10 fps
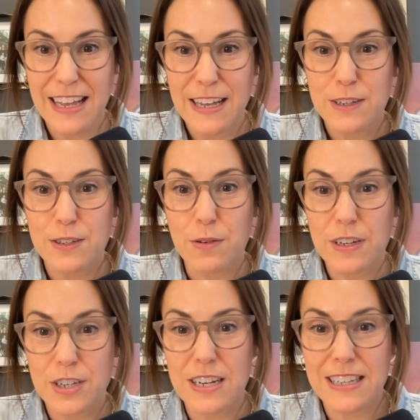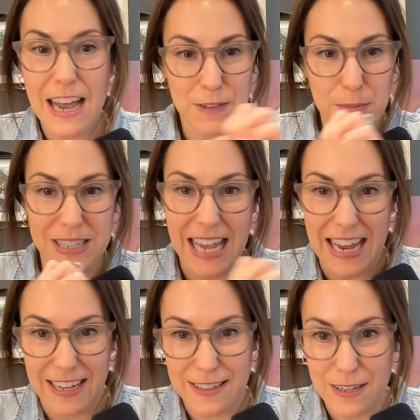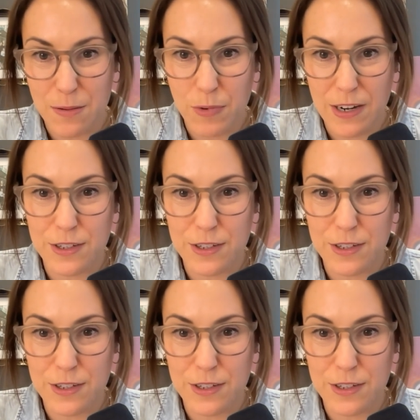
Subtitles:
So she doesn't have to be taken somewhere.